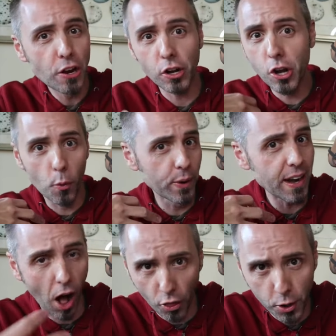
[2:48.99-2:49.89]
Y'all can go
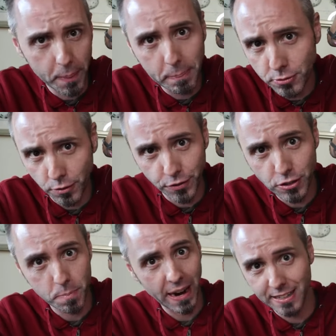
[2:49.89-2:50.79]
read other people's
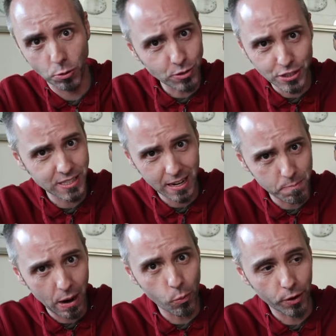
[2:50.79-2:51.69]
reviews about it. Don't just take
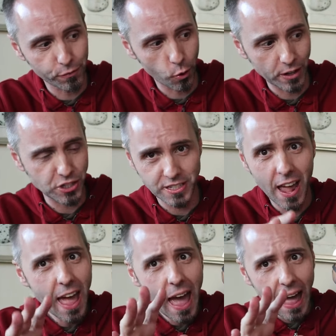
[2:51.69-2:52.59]
my word for it. Just,
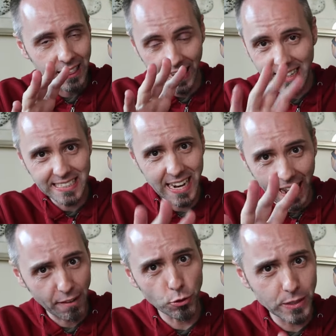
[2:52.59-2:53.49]
like I said,
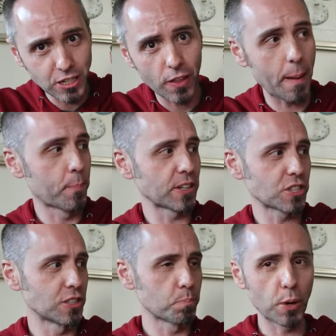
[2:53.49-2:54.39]
after we saw that brush
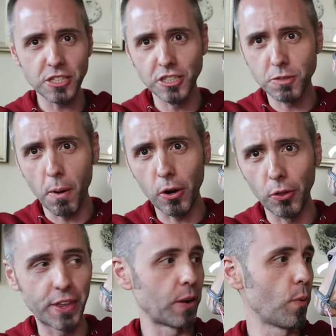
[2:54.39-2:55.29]
and, brush and
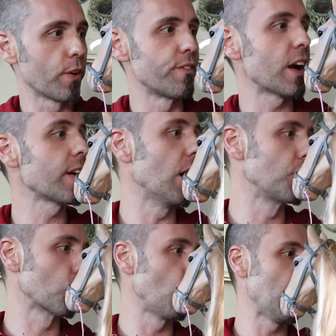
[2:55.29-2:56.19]
sparkle thing, we were very
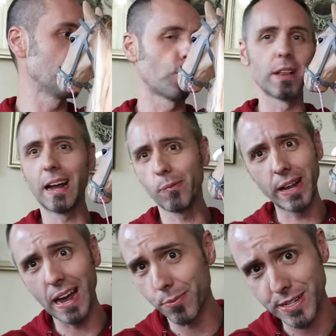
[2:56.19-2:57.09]
underwhelmed. We were like, we
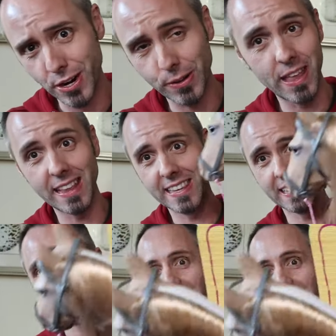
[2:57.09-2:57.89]
gotta return that thing.